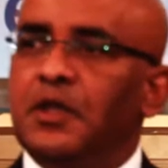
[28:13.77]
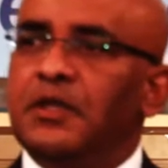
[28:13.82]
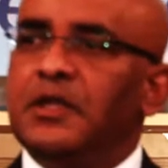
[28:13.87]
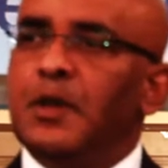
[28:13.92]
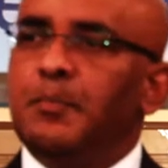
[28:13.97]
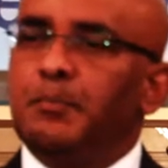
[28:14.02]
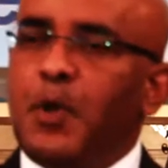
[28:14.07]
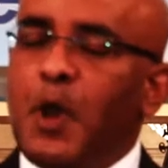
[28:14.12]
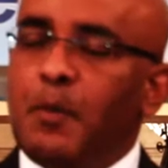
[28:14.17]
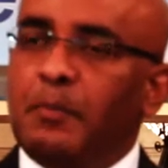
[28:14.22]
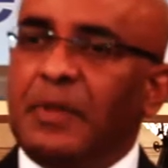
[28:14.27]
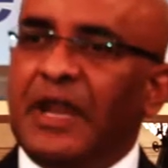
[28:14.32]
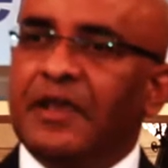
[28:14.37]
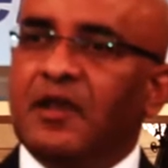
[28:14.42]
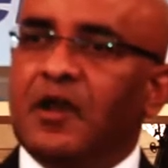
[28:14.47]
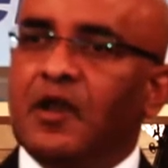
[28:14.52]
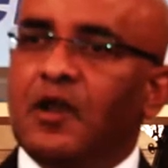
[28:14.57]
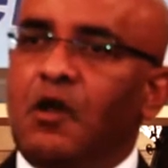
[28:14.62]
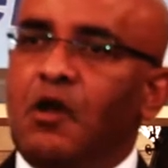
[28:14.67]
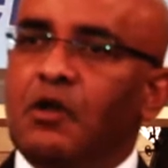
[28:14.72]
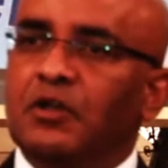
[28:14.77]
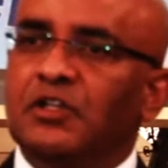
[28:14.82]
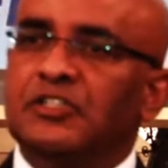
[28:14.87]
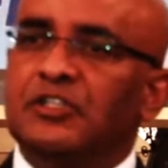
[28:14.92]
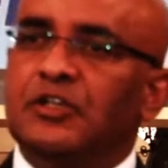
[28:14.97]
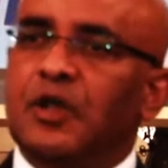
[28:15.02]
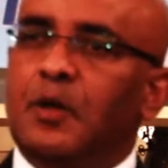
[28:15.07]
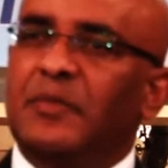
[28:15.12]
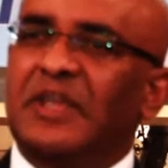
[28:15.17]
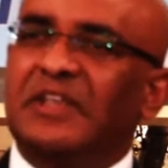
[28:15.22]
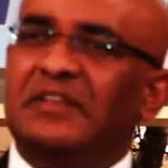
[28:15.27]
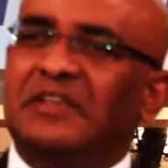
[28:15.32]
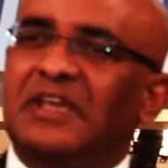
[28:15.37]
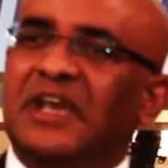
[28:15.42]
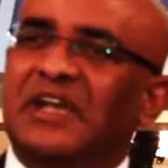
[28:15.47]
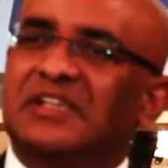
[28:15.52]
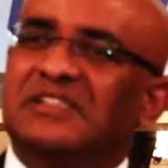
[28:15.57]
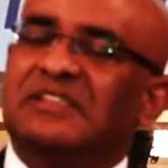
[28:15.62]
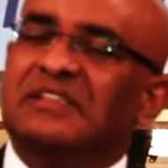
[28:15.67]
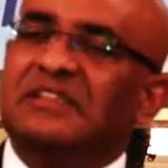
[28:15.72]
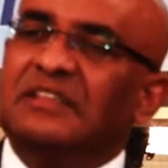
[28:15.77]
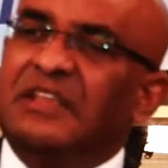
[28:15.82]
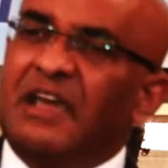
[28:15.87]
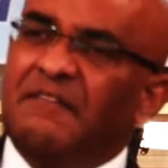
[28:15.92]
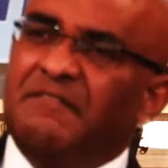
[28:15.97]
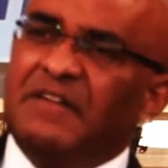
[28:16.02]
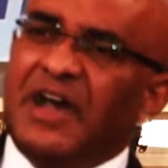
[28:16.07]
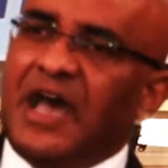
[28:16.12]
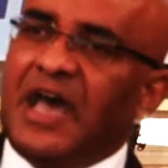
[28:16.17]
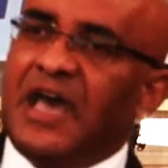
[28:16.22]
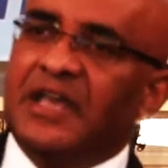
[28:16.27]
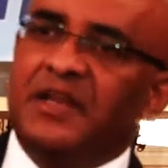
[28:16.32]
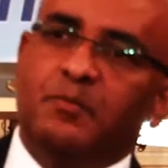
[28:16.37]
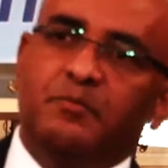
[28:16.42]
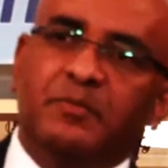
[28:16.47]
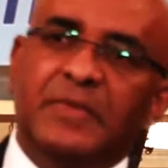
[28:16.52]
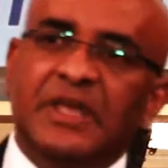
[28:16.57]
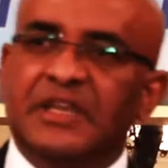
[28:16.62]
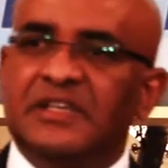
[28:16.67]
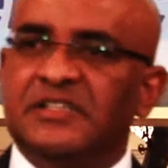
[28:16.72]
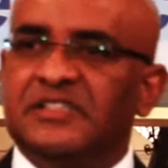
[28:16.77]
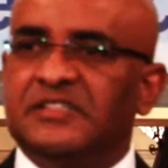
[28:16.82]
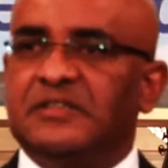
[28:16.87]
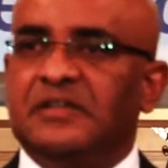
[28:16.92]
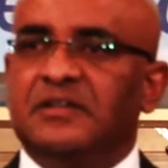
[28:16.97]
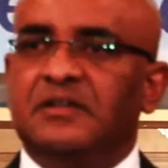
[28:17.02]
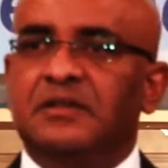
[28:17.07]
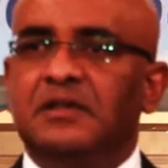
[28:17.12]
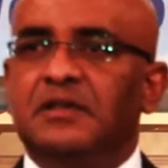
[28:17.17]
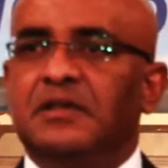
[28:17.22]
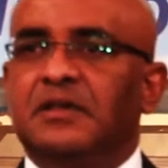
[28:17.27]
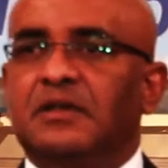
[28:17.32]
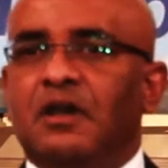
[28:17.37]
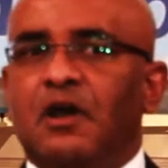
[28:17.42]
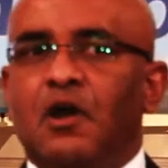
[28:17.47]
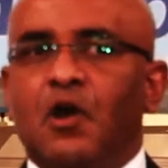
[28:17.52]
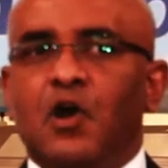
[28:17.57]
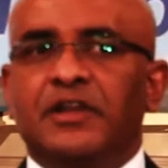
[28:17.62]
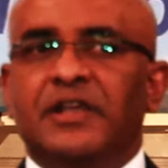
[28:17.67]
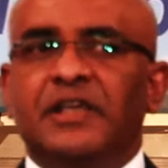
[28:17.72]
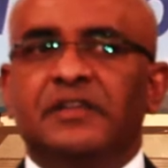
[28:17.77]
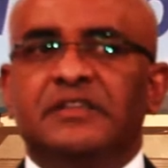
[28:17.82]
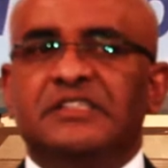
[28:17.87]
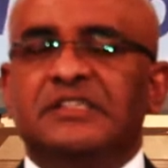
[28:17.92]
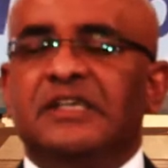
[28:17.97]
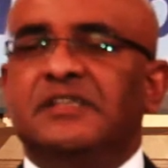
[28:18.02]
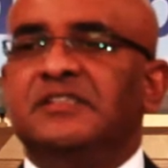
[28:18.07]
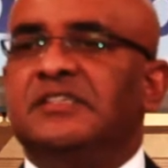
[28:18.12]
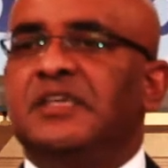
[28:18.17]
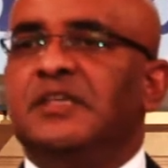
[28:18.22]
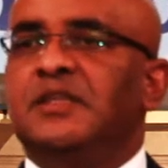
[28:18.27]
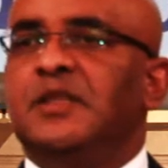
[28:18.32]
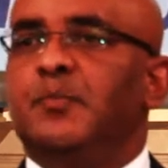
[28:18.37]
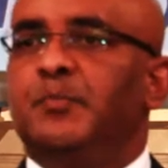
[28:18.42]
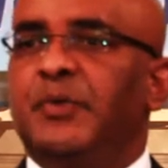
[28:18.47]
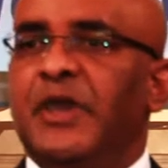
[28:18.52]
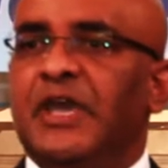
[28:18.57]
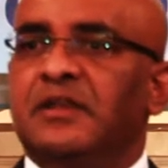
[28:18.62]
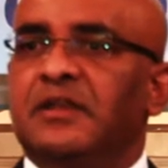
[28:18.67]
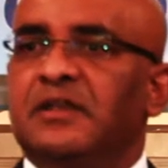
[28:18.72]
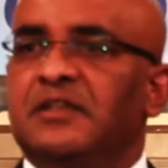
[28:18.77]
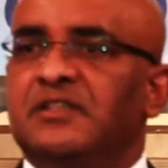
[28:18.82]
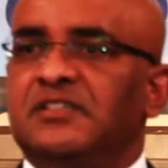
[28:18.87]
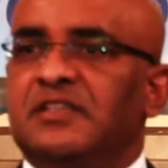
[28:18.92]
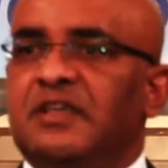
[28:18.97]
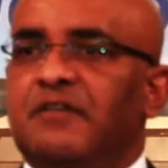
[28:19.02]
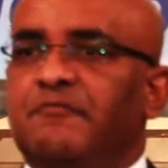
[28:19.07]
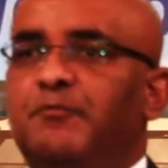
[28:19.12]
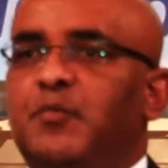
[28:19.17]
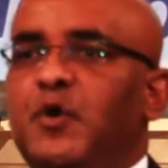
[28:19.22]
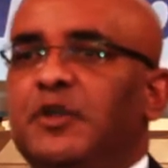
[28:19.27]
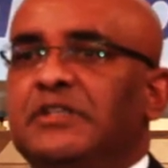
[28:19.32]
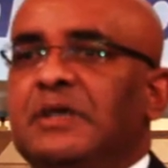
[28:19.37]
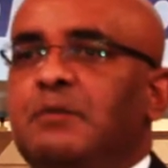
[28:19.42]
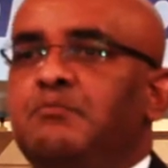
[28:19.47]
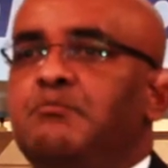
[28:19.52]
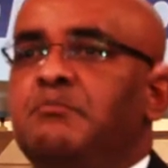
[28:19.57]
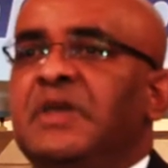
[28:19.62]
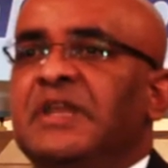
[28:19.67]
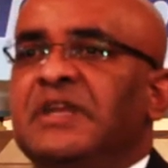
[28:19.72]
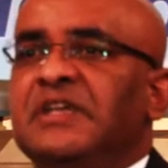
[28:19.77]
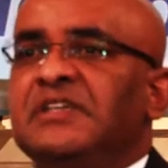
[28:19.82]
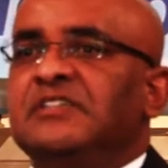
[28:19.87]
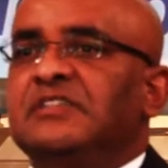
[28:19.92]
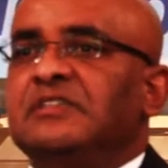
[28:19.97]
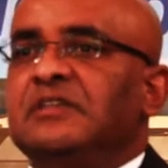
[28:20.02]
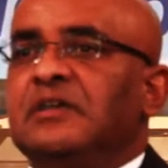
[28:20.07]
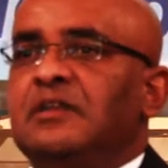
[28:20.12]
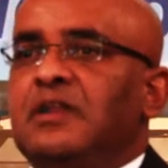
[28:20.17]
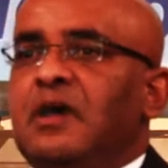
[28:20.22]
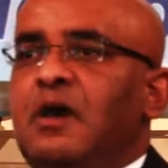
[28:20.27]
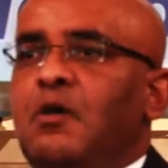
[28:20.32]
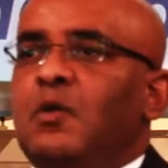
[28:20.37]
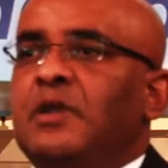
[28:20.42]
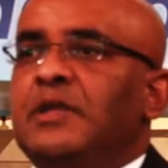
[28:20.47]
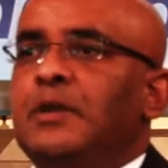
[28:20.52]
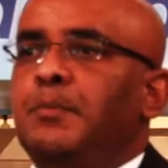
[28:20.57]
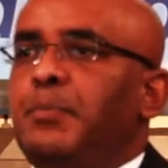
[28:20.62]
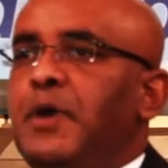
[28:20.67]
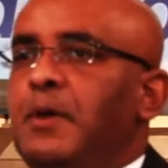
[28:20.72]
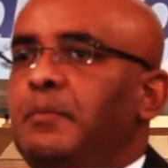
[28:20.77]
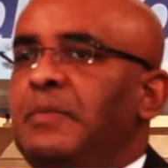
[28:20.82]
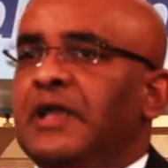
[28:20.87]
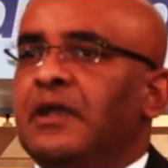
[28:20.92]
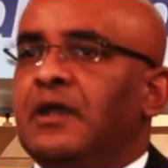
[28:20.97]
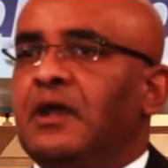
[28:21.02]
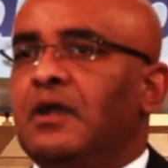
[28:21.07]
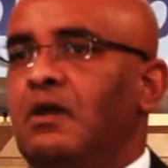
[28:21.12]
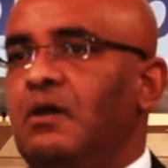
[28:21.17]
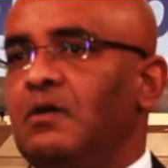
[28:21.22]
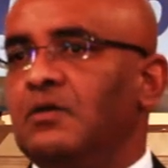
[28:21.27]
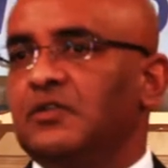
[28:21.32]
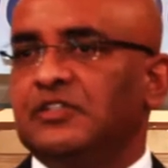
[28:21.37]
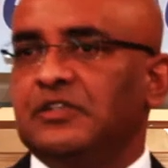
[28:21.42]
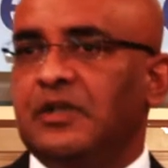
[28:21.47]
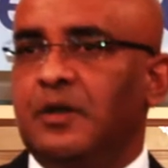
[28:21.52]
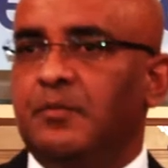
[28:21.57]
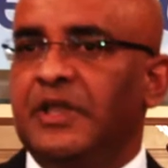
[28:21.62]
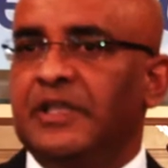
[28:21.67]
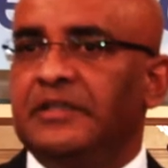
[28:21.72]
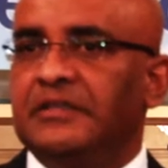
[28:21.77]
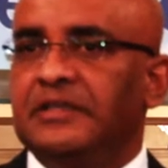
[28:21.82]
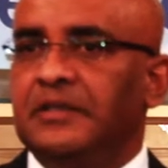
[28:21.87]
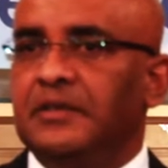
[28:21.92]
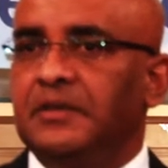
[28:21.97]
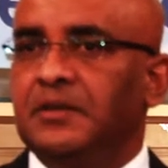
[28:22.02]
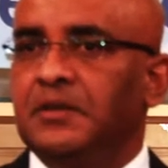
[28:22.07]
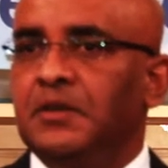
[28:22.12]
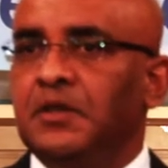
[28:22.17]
The Public Accounts Committee has never had a minister on it since independence. They put a minister now on the Public Accounts Committee.